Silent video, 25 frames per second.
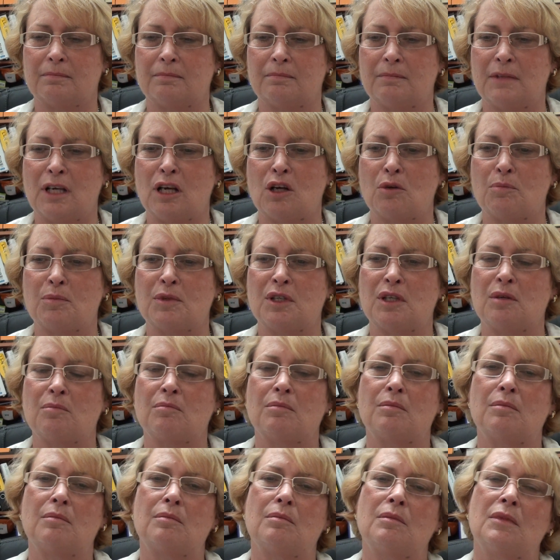helped
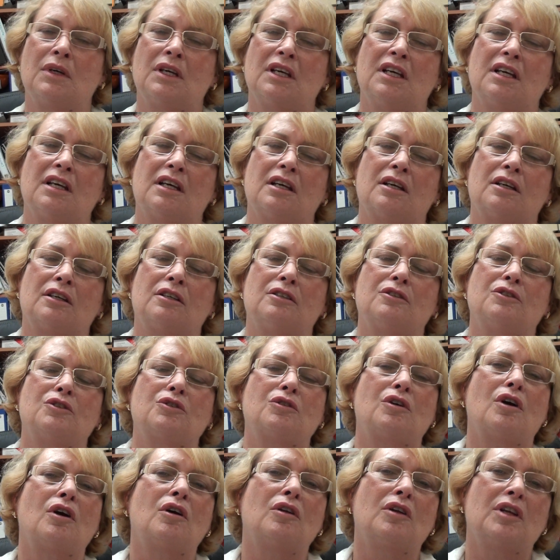him
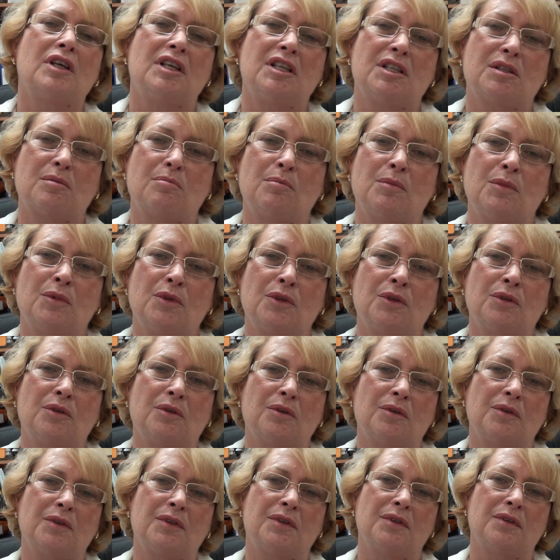control his
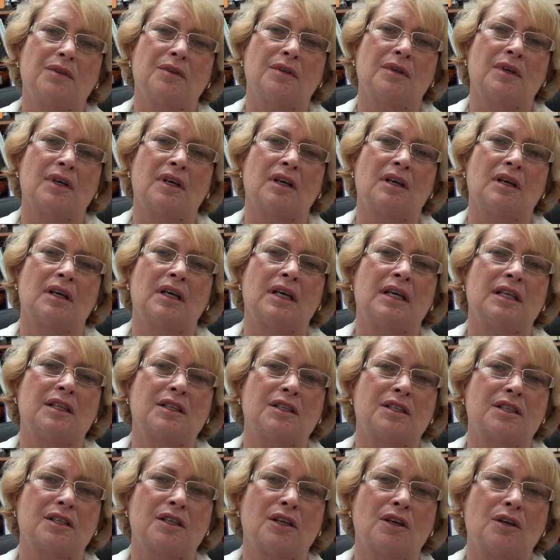mood, and
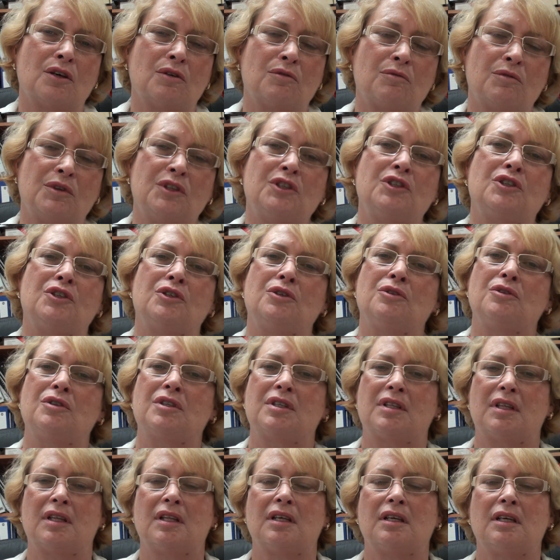so
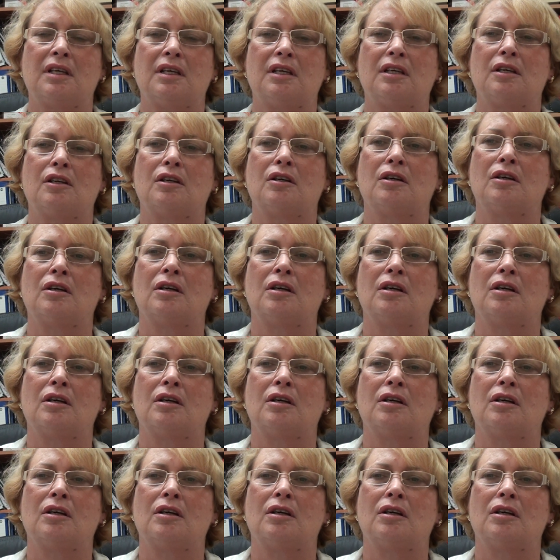reduced the